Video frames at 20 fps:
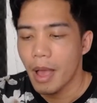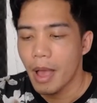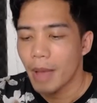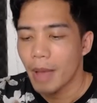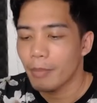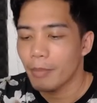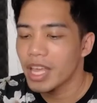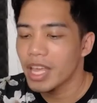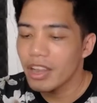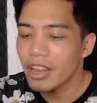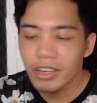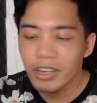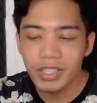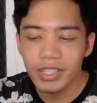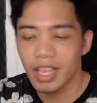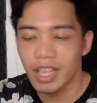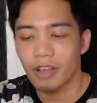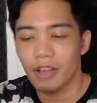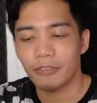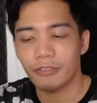My younger
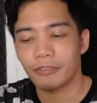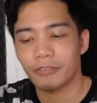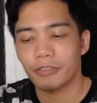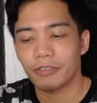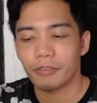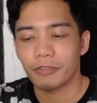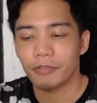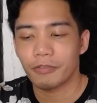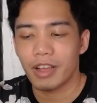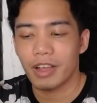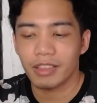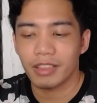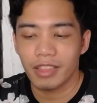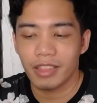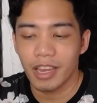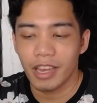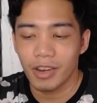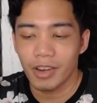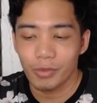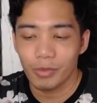self felt
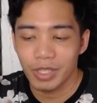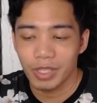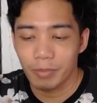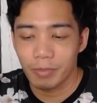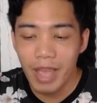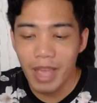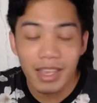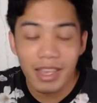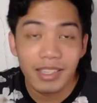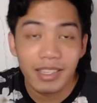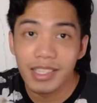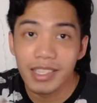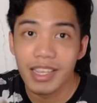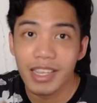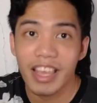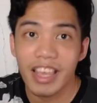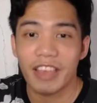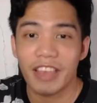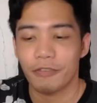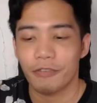that it was best
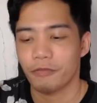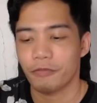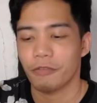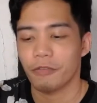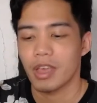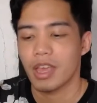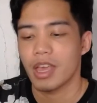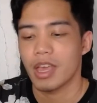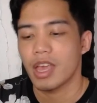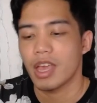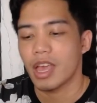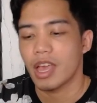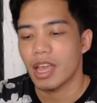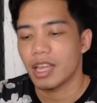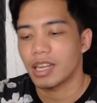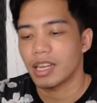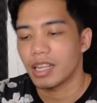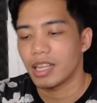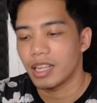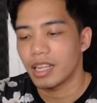if
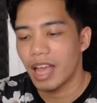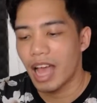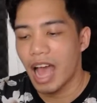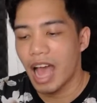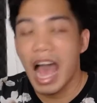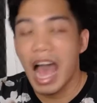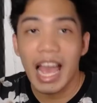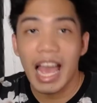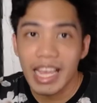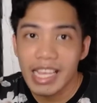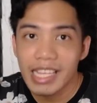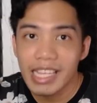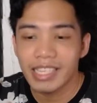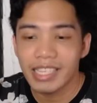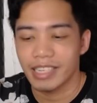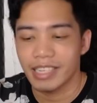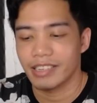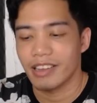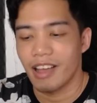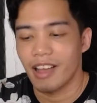I
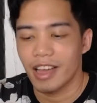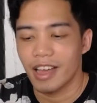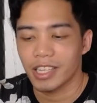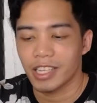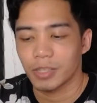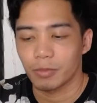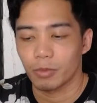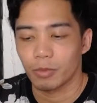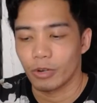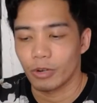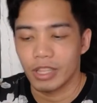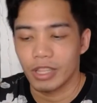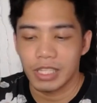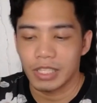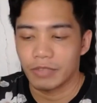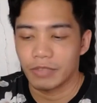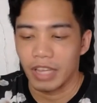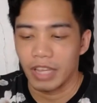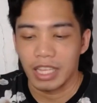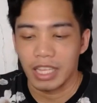did not explore
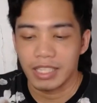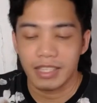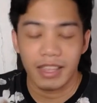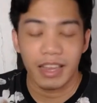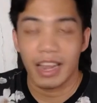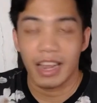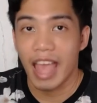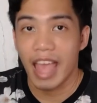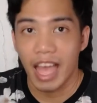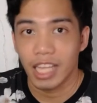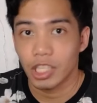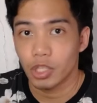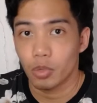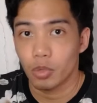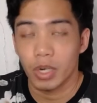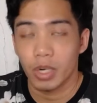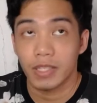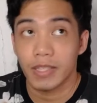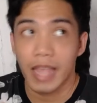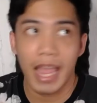these feelings that I had
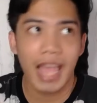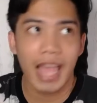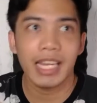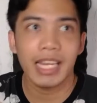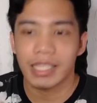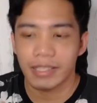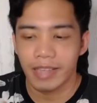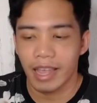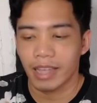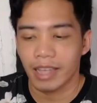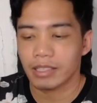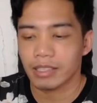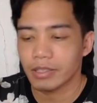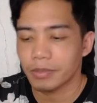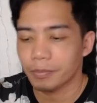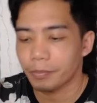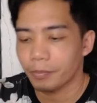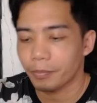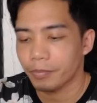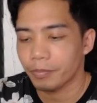towards any sex.
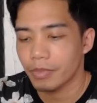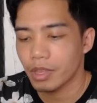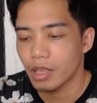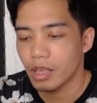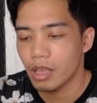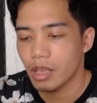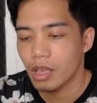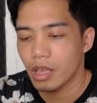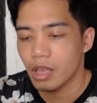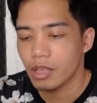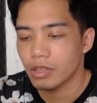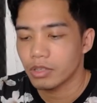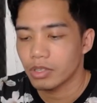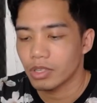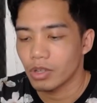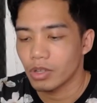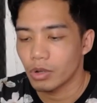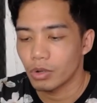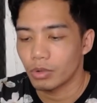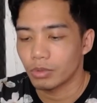
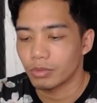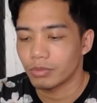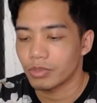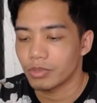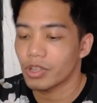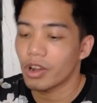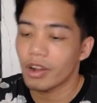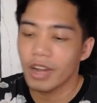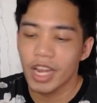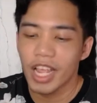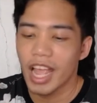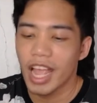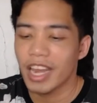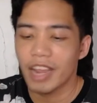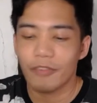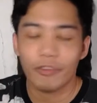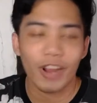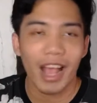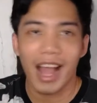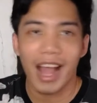So, sorry I
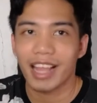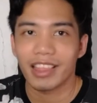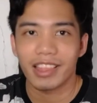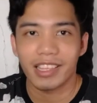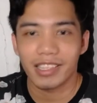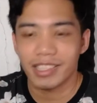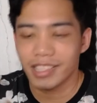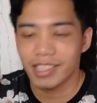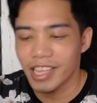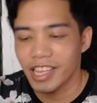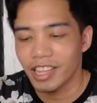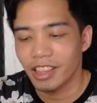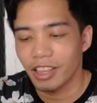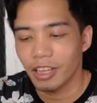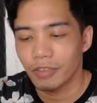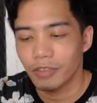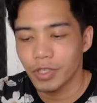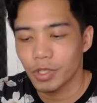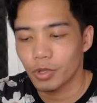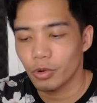never had this teen
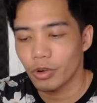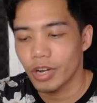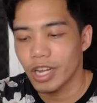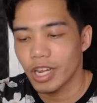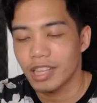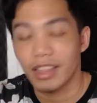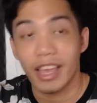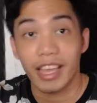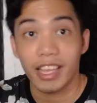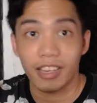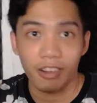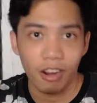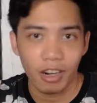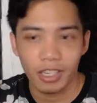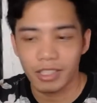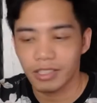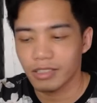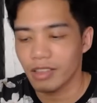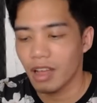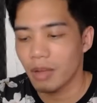love story like in
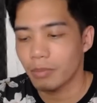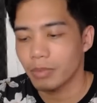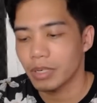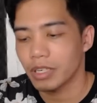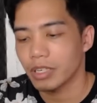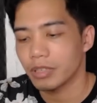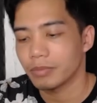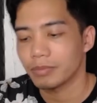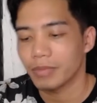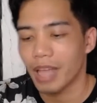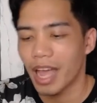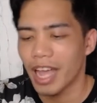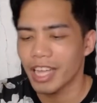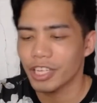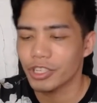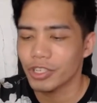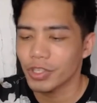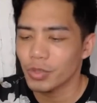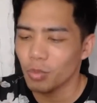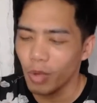Heartstopper. I
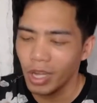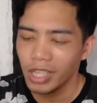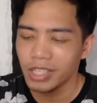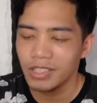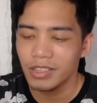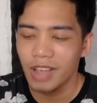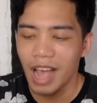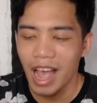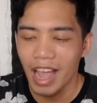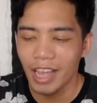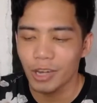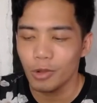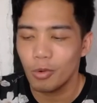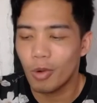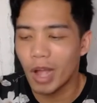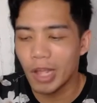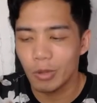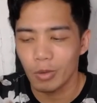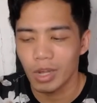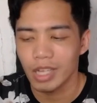just wanted to hide who
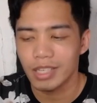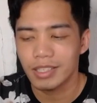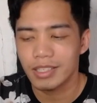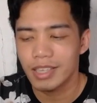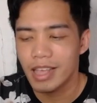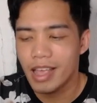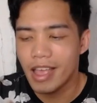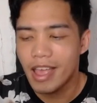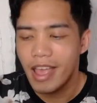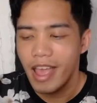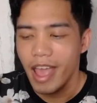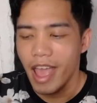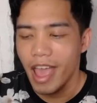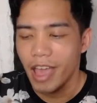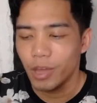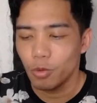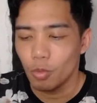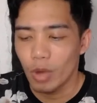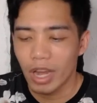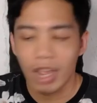I was
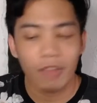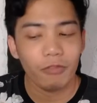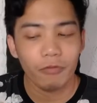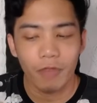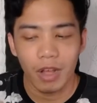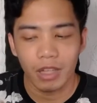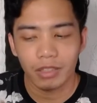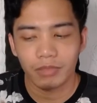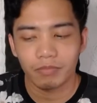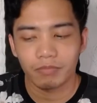and what I felt